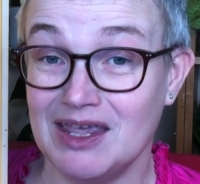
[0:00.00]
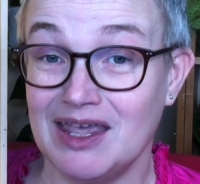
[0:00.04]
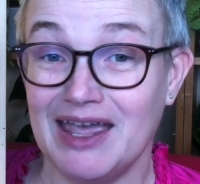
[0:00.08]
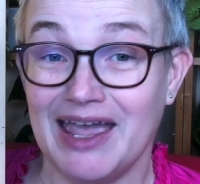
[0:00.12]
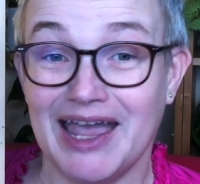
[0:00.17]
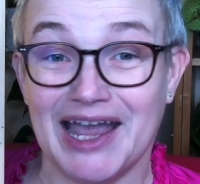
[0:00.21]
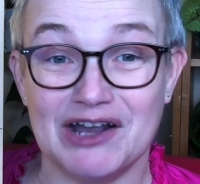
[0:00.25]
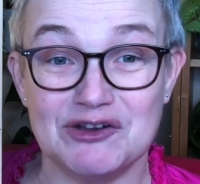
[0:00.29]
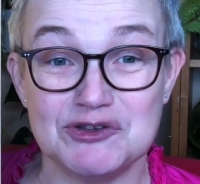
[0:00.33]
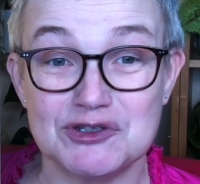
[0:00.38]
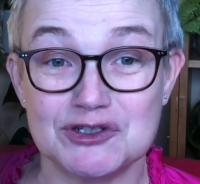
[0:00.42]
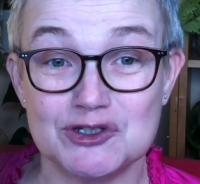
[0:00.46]

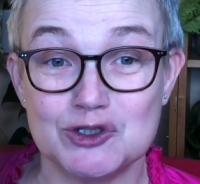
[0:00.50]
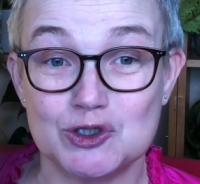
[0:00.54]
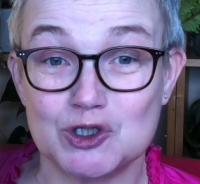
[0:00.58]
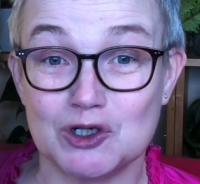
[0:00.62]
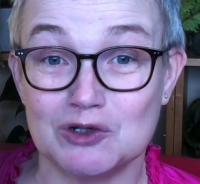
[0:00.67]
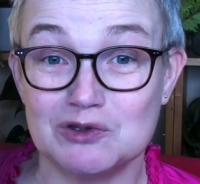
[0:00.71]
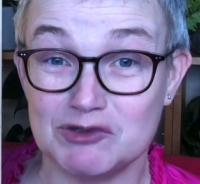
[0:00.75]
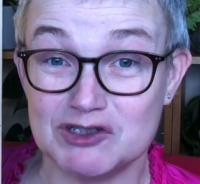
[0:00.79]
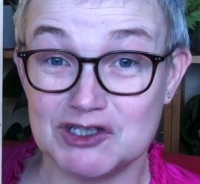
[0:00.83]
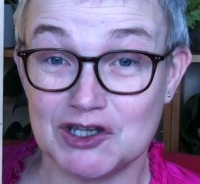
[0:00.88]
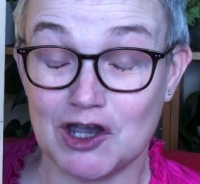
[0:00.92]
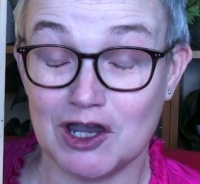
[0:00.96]
how to control the
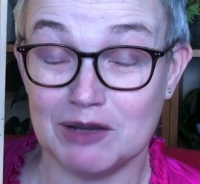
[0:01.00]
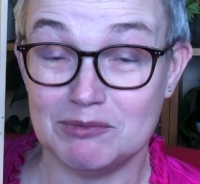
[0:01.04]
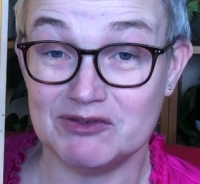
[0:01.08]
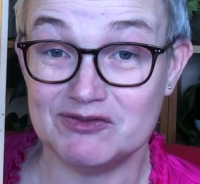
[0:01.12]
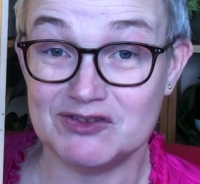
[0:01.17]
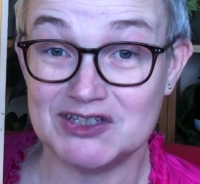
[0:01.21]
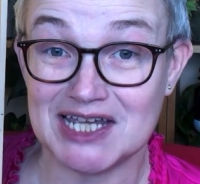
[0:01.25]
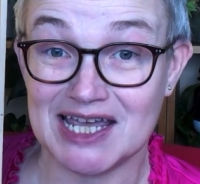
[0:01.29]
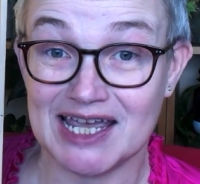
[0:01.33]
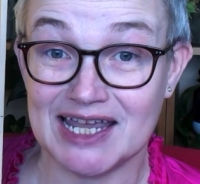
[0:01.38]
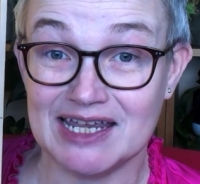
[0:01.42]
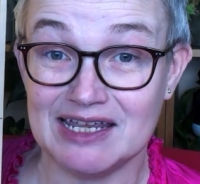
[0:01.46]
time of
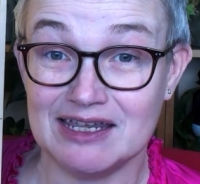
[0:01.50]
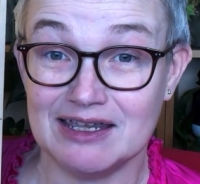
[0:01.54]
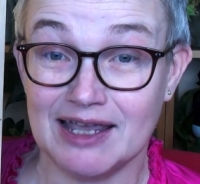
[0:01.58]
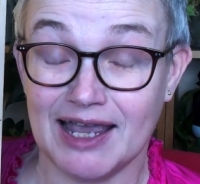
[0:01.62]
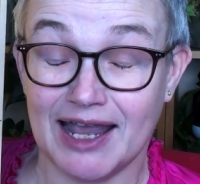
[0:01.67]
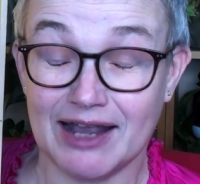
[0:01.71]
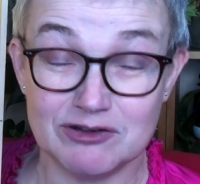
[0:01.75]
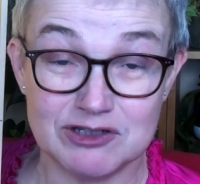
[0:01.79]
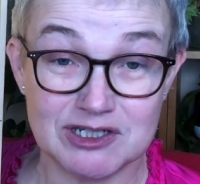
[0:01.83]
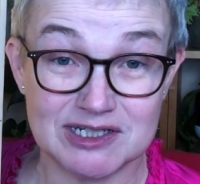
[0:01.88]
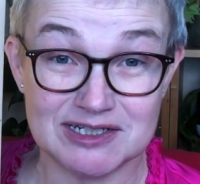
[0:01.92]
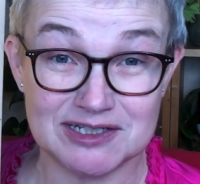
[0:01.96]
day,
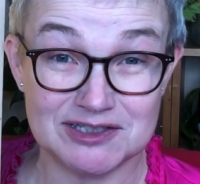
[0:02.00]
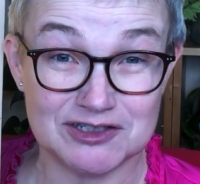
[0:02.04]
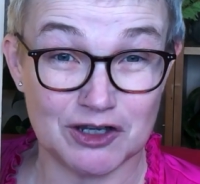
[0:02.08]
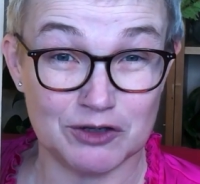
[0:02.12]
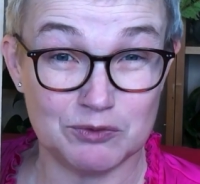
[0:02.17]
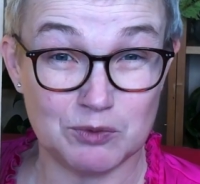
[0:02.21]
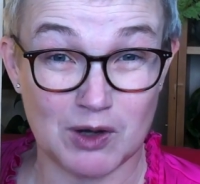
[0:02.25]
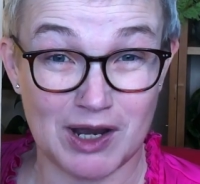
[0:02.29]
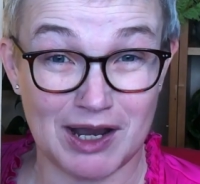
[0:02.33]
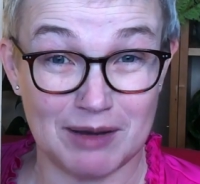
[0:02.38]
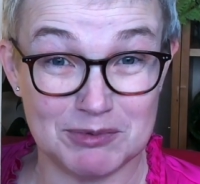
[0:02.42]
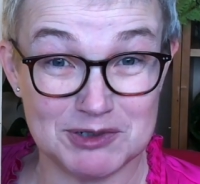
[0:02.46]
how to decide
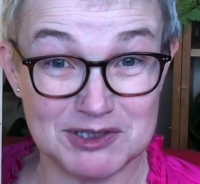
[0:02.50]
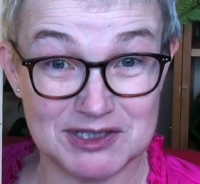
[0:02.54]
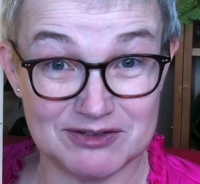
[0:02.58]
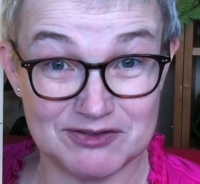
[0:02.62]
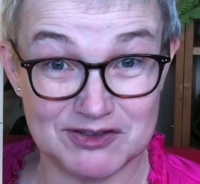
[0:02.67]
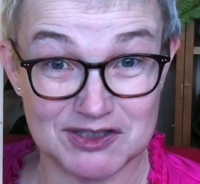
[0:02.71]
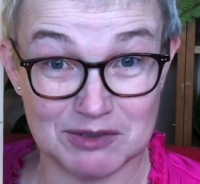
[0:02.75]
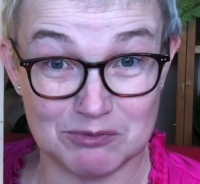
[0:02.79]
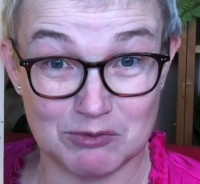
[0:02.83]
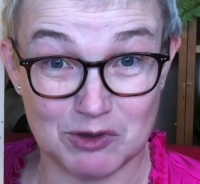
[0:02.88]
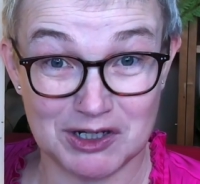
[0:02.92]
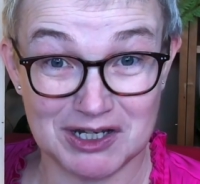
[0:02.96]
what happens if
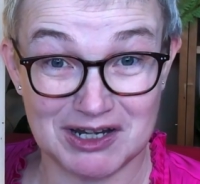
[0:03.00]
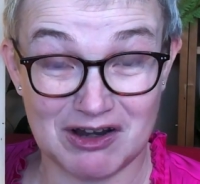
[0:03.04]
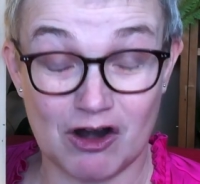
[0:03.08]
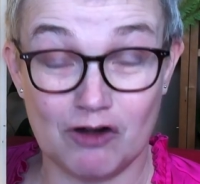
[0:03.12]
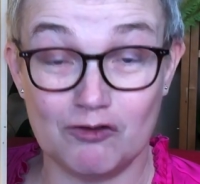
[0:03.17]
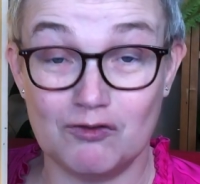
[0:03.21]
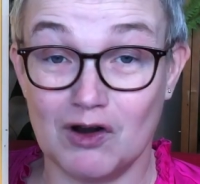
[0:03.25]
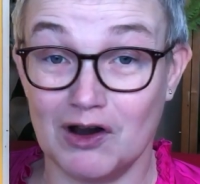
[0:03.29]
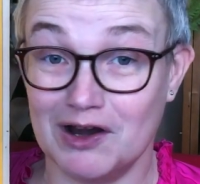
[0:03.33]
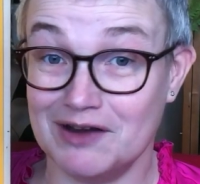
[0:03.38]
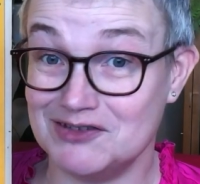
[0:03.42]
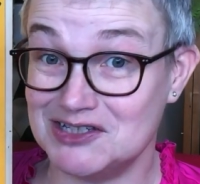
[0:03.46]
someone
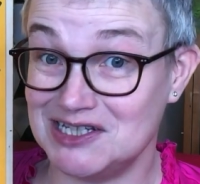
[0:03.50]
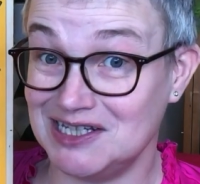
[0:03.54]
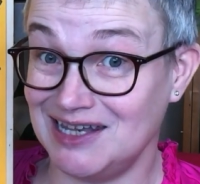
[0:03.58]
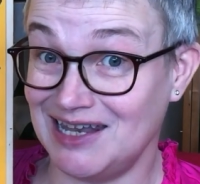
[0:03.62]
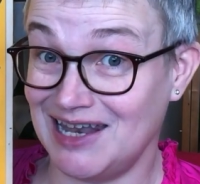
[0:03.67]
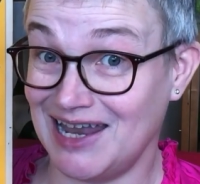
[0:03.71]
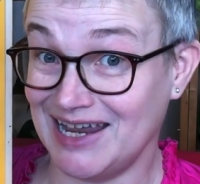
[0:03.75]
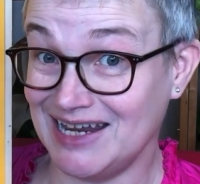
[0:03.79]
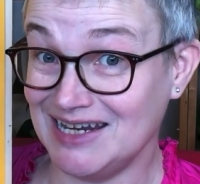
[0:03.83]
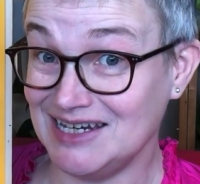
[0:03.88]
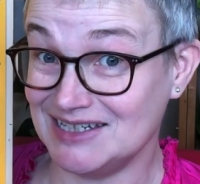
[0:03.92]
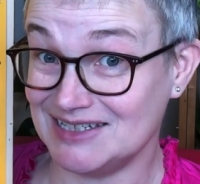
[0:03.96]
arrives
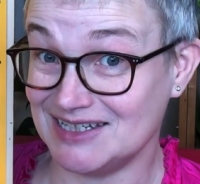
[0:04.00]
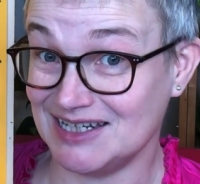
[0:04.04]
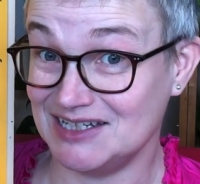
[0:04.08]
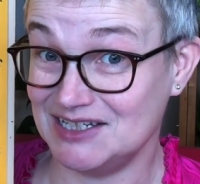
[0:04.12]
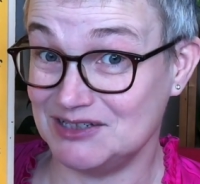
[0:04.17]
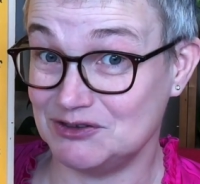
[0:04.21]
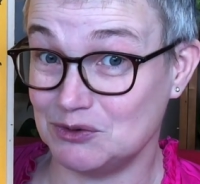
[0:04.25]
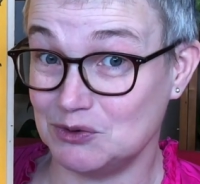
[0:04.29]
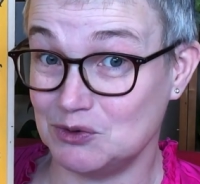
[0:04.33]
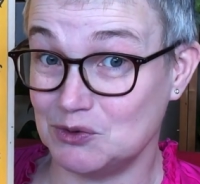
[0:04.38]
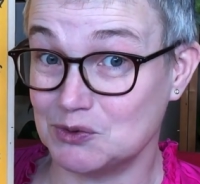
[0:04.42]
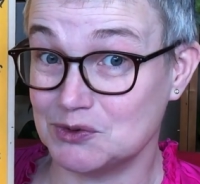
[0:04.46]
late
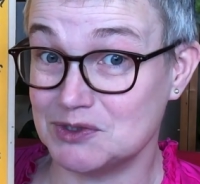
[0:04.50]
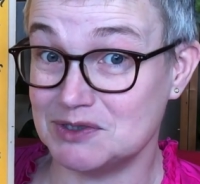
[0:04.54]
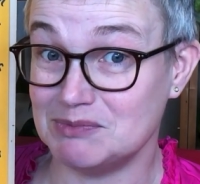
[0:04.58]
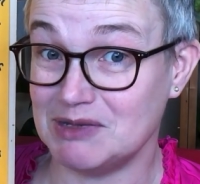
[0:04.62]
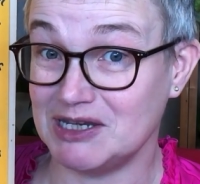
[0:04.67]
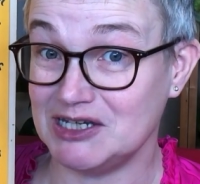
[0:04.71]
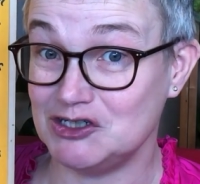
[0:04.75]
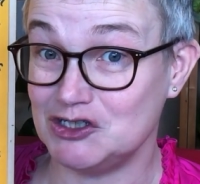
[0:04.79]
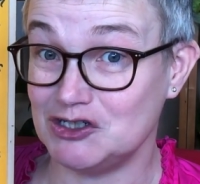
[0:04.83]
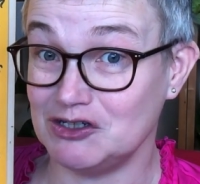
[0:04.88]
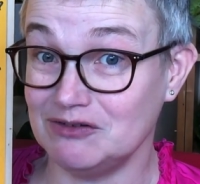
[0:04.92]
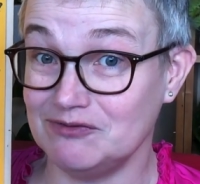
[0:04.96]
into an
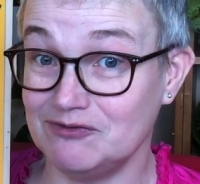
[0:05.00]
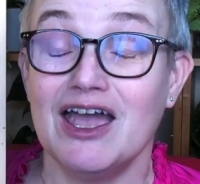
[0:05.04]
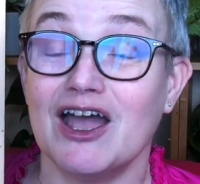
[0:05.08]
automation,